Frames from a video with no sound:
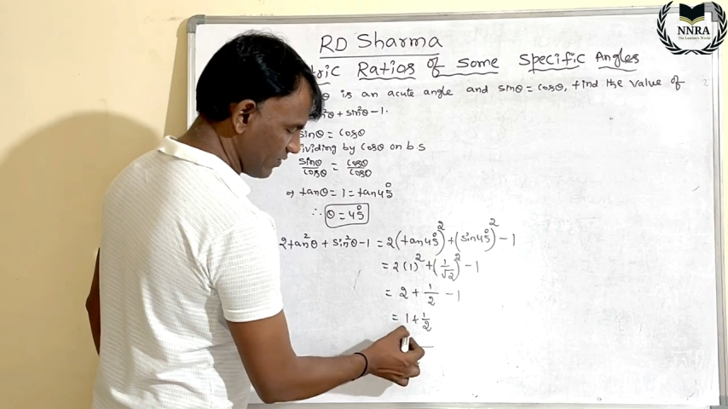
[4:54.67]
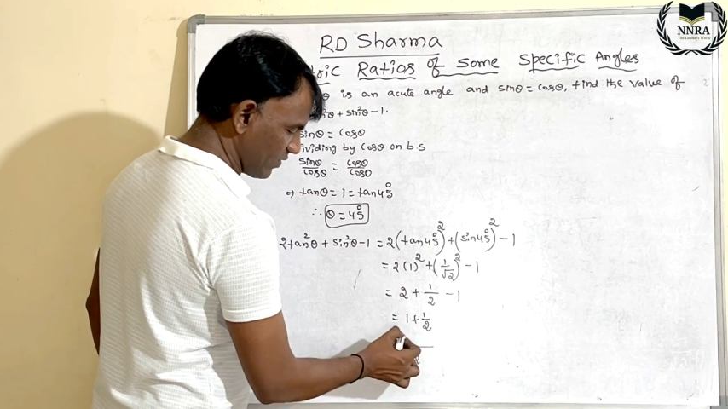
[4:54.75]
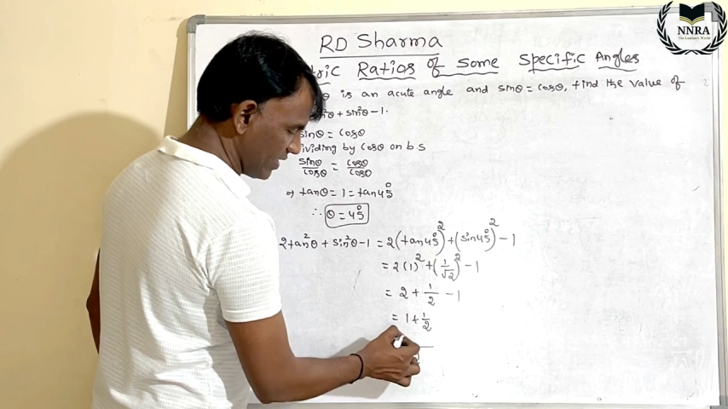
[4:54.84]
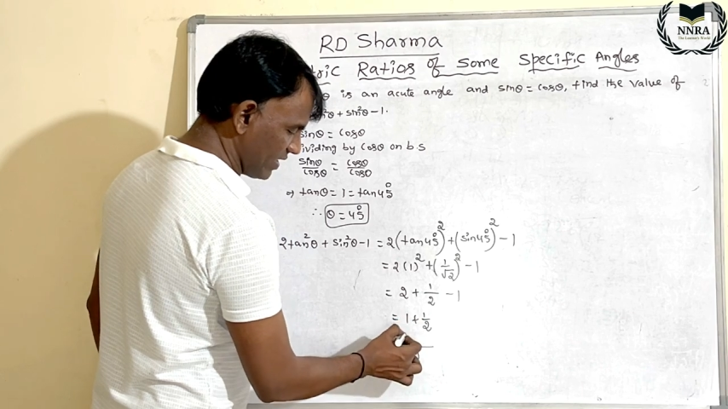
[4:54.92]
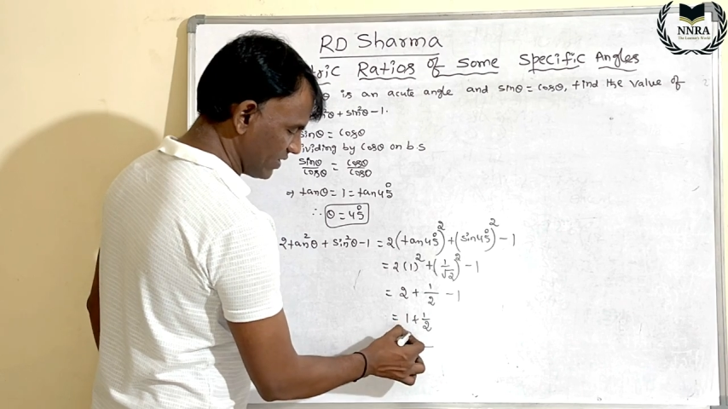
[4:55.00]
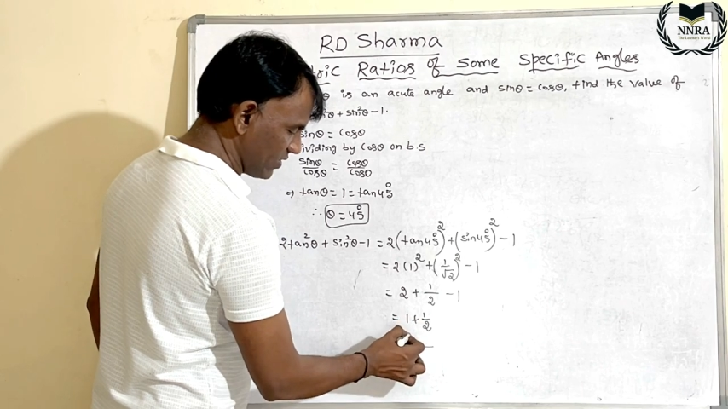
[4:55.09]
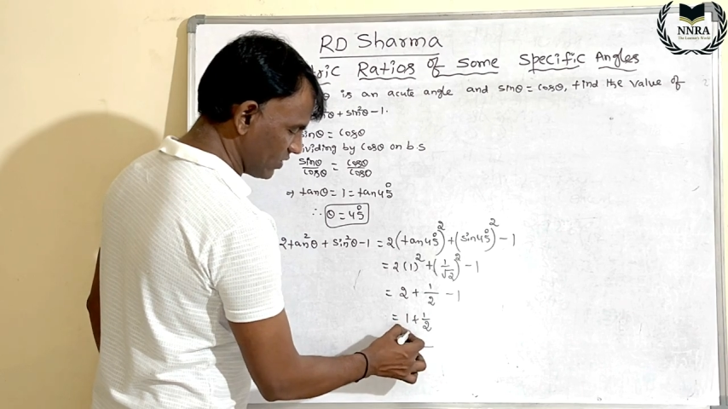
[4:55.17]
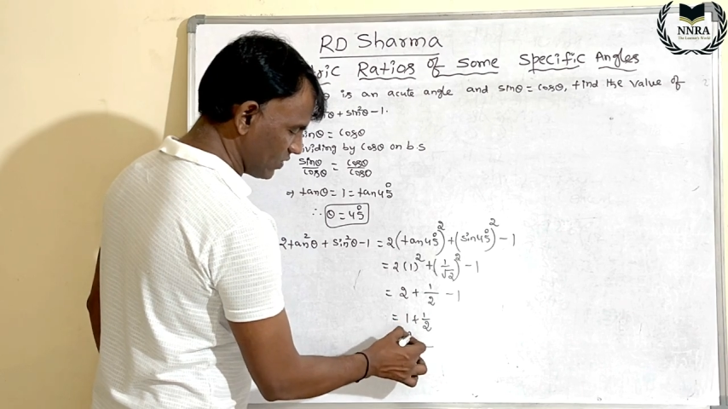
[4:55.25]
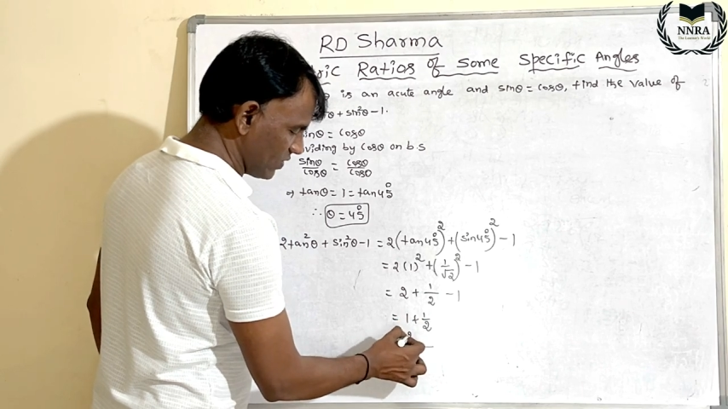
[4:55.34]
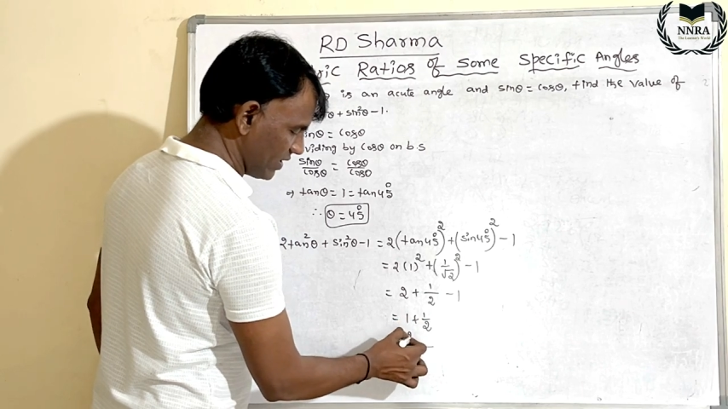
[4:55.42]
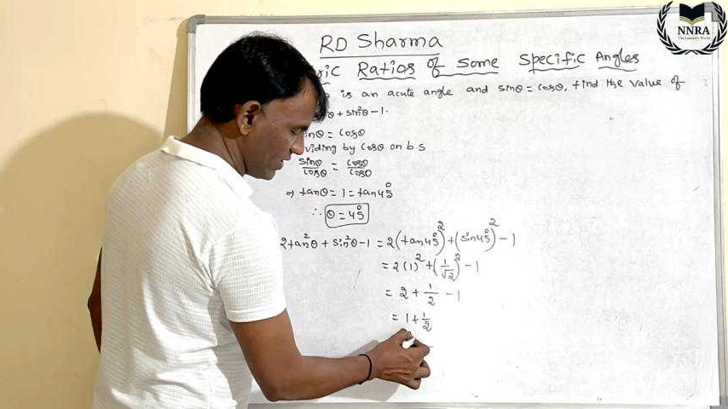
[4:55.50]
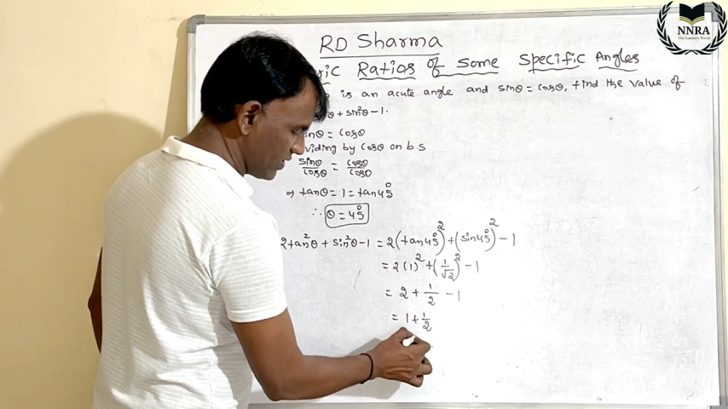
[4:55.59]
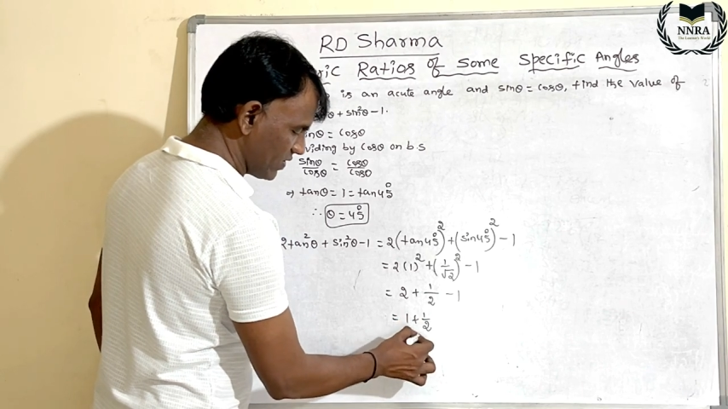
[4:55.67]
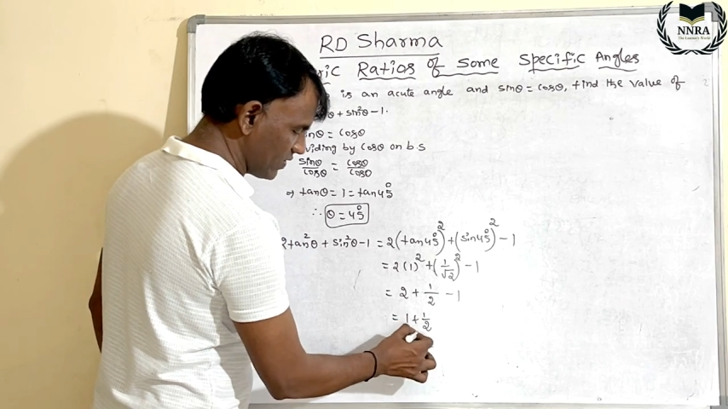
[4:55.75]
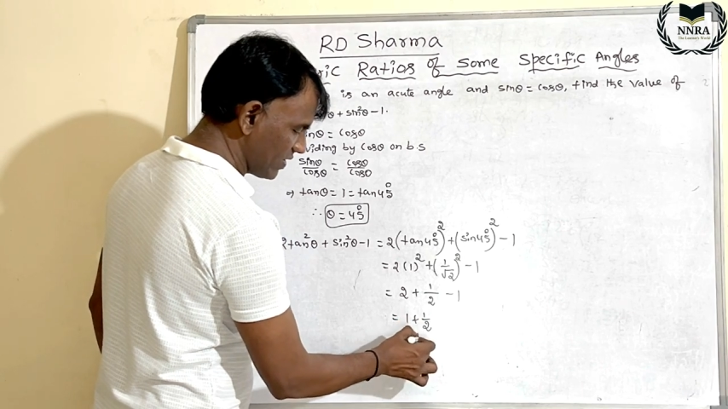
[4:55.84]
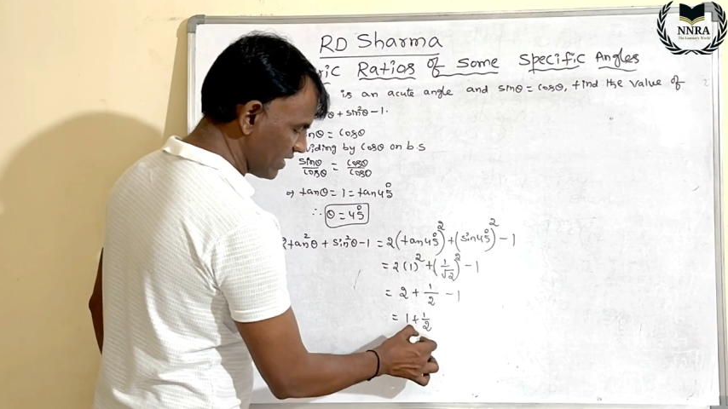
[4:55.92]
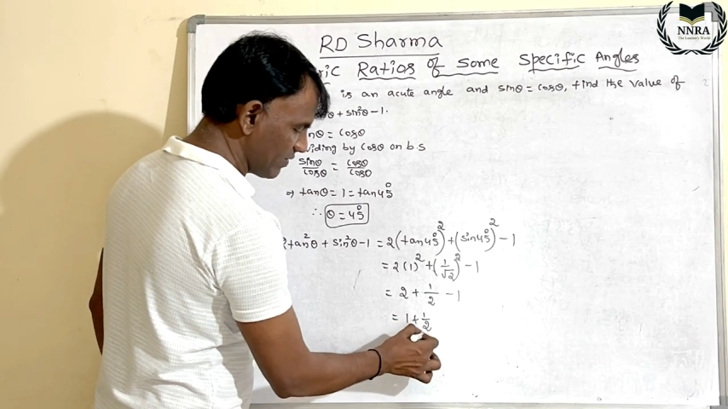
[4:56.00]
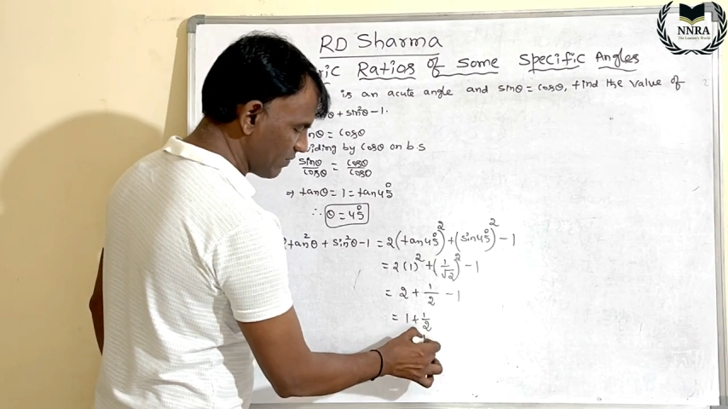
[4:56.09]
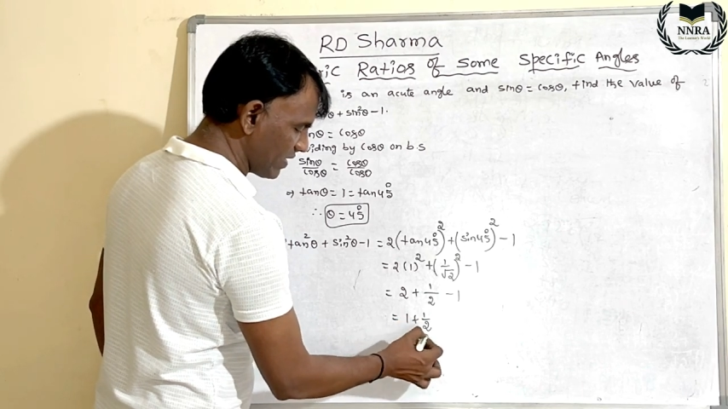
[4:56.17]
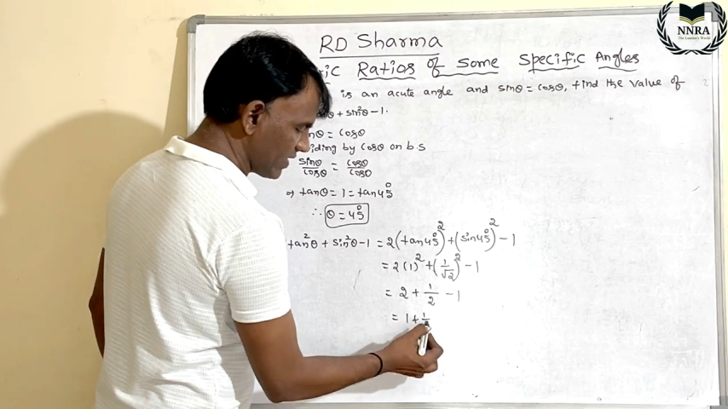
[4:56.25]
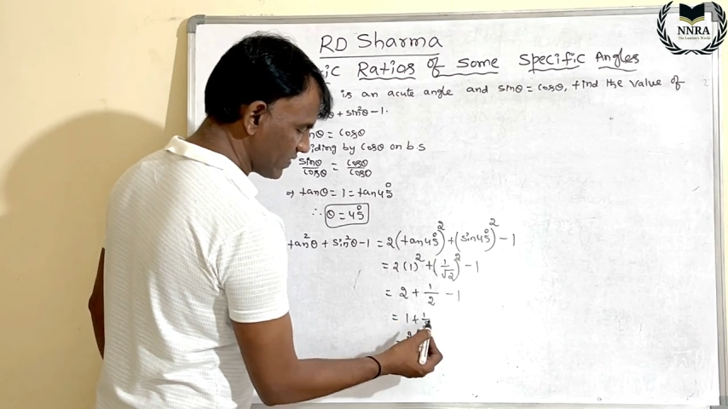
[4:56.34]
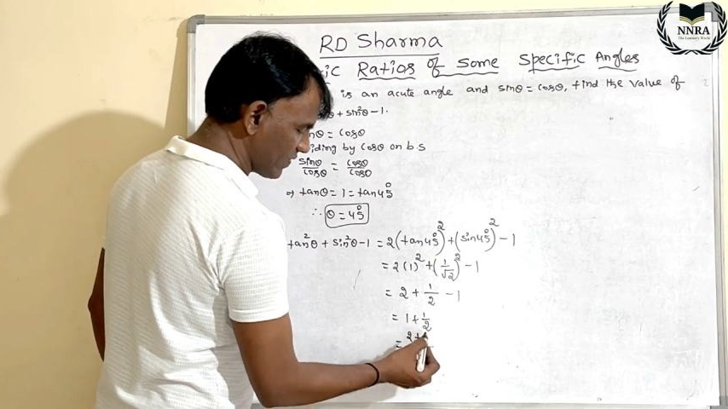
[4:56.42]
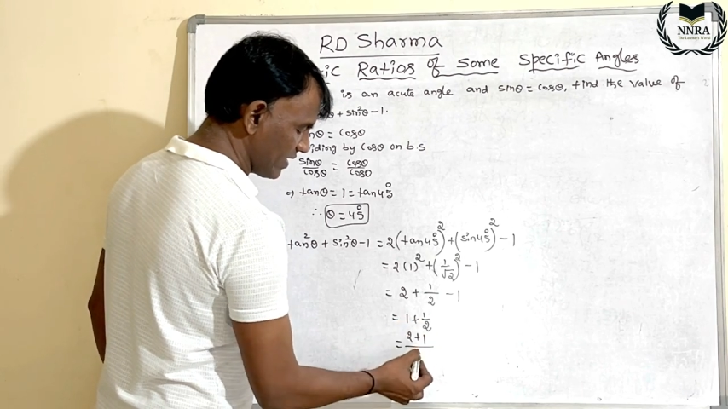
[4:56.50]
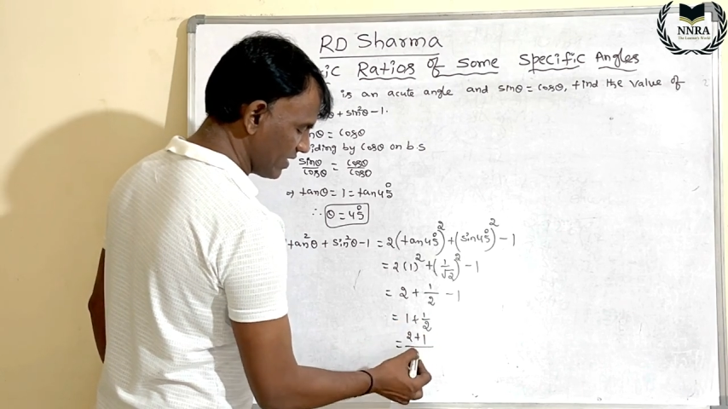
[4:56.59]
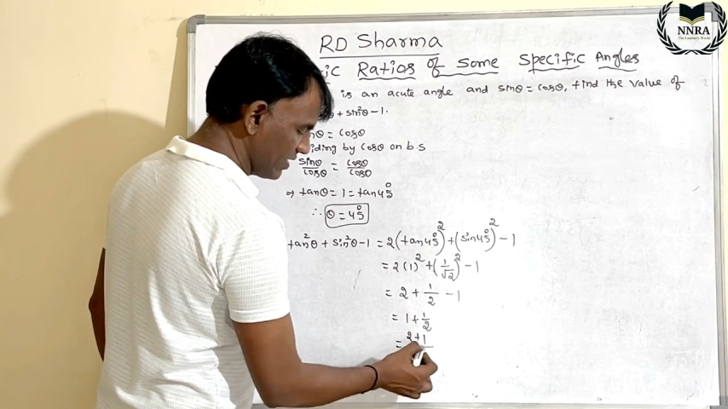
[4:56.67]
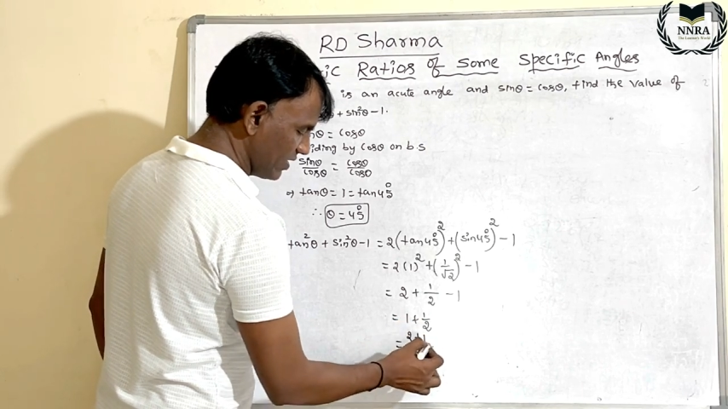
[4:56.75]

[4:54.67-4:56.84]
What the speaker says: 1 into 2 is 2, then plus 1.